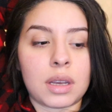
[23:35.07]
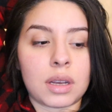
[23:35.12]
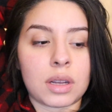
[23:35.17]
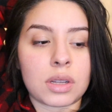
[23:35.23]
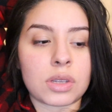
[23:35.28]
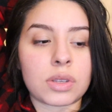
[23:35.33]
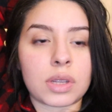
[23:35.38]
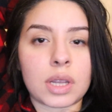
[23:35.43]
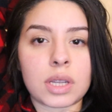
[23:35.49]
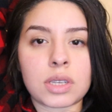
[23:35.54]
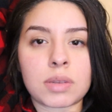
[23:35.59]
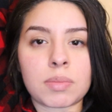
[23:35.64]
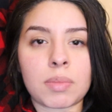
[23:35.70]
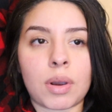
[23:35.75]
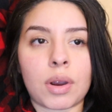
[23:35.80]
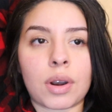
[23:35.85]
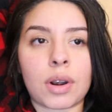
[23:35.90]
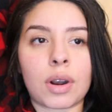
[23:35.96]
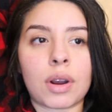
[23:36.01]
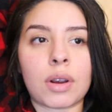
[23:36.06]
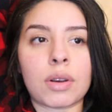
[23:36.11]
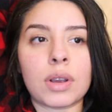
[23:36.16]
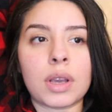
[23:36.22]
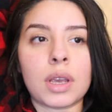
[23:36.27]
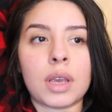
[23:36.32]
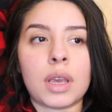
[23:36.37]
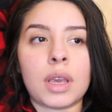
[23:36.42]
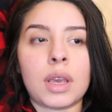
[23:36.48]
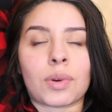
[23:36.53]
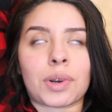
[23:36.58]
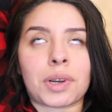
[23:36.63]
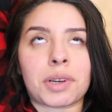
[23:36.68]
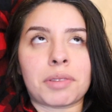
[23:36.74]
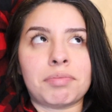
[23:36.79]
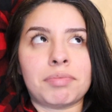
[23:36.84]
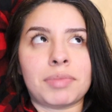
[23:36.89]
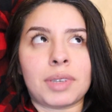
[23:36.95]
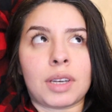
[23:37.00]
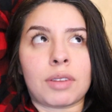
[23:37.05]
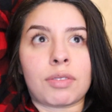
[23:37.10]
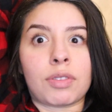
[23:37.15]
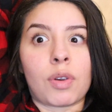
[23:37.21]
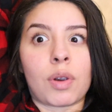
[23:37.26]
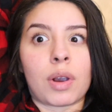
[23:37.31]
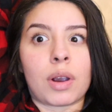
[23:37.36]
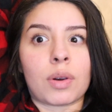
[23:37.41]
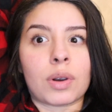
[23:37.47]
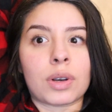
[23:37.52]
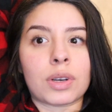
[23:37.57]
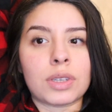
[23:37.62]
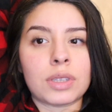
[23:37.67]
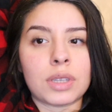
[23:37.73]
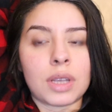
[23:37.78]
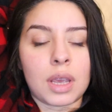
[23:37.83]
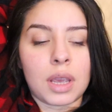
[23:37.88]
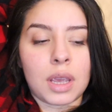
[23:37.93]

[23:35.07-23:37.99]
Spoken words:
I'll do that tomorrow or in a few hours.